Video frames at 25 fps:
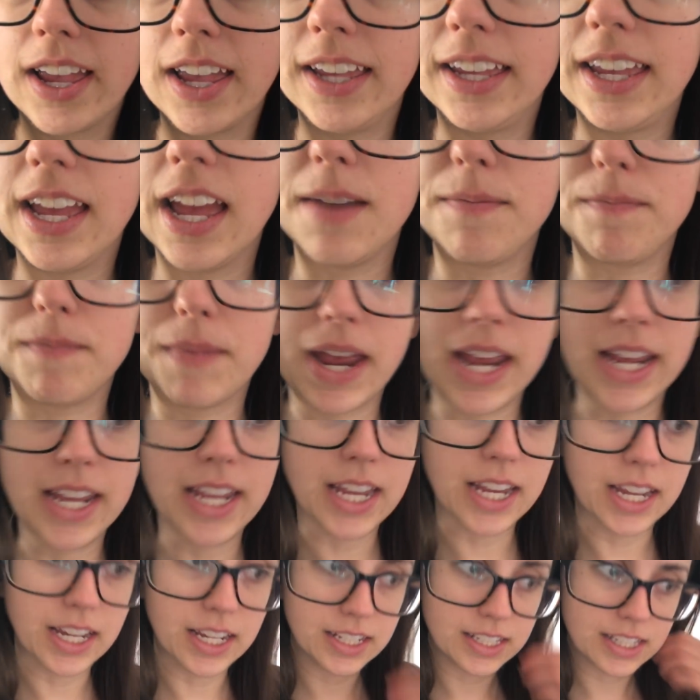can get
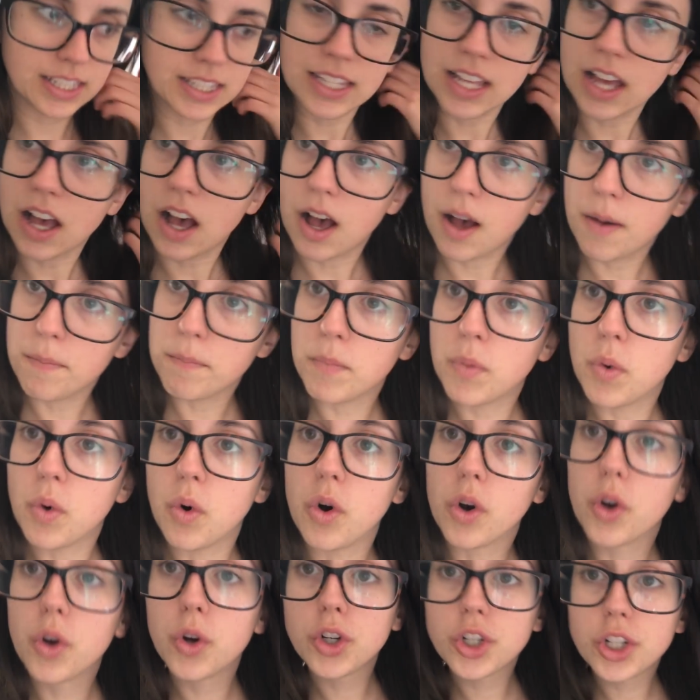making some
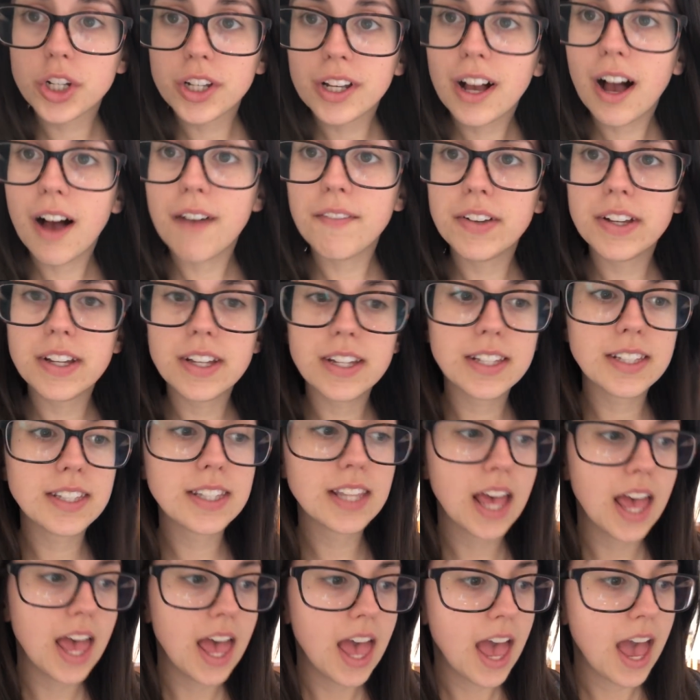more cushion
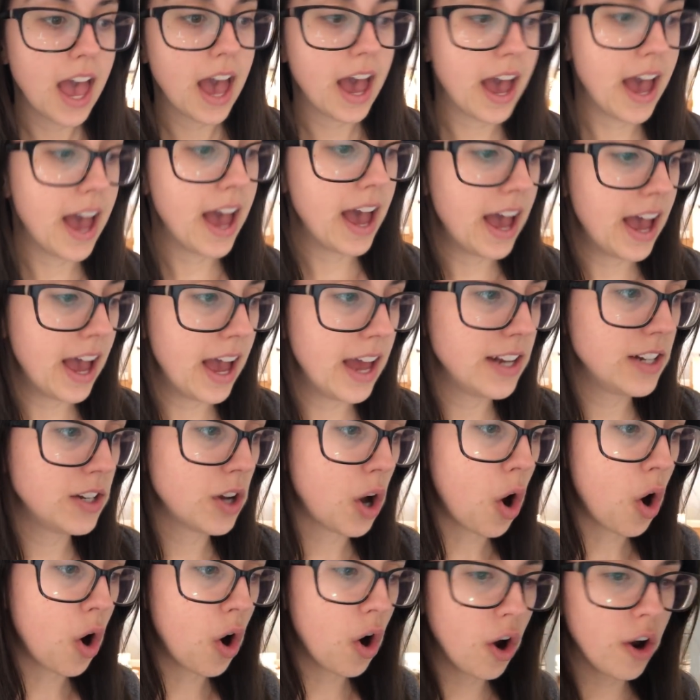covers and
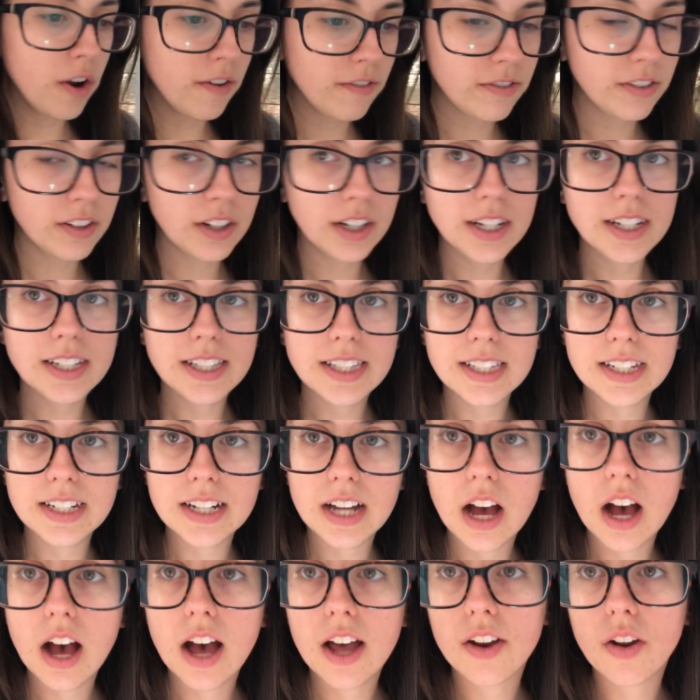hopefully
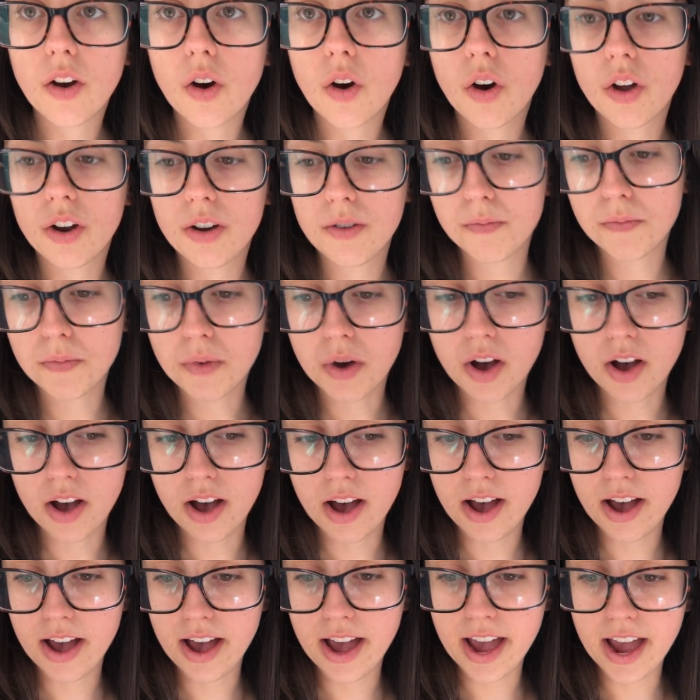start on
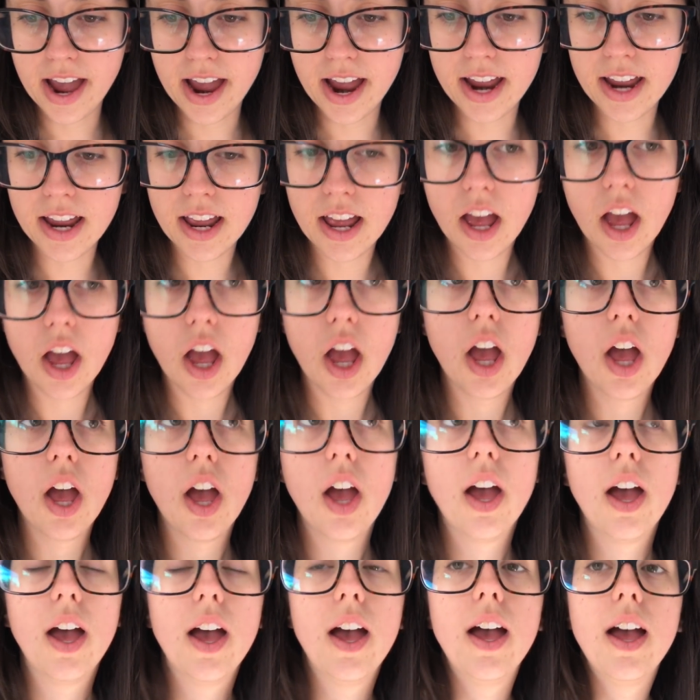my
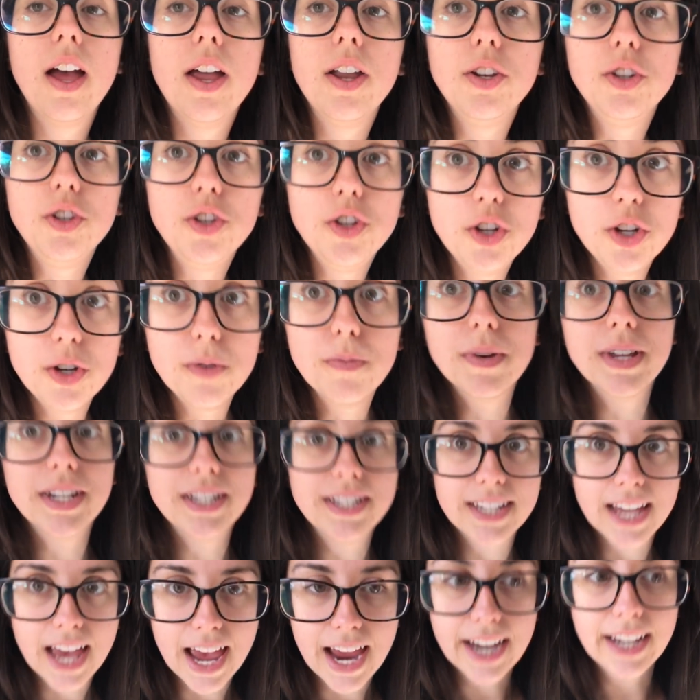Pneuma
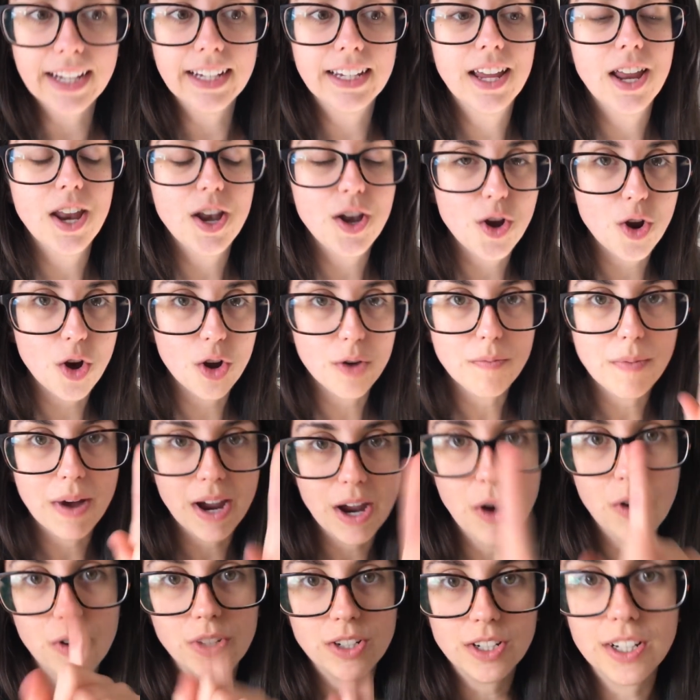tank not
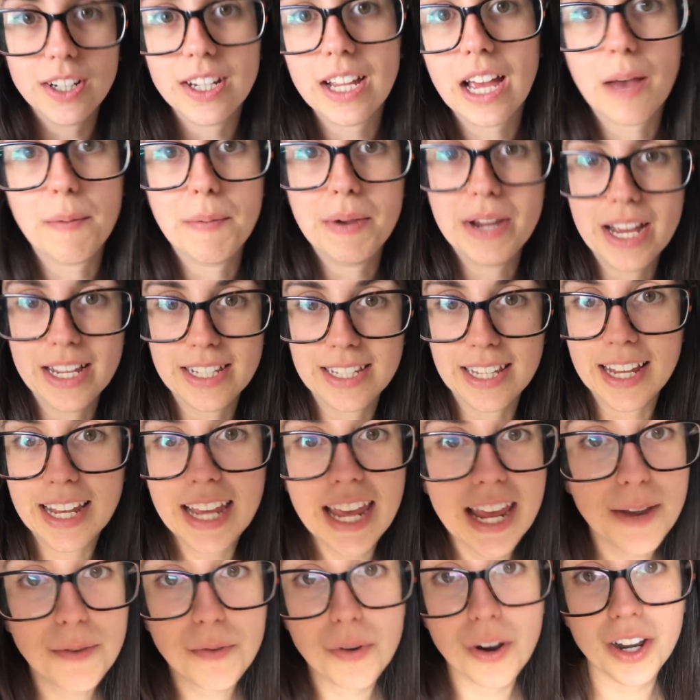my Ogden cami as I
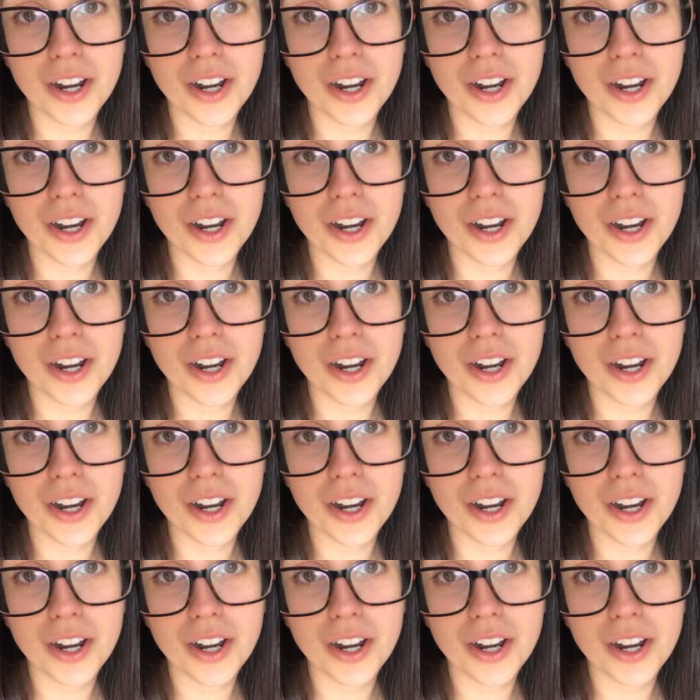keep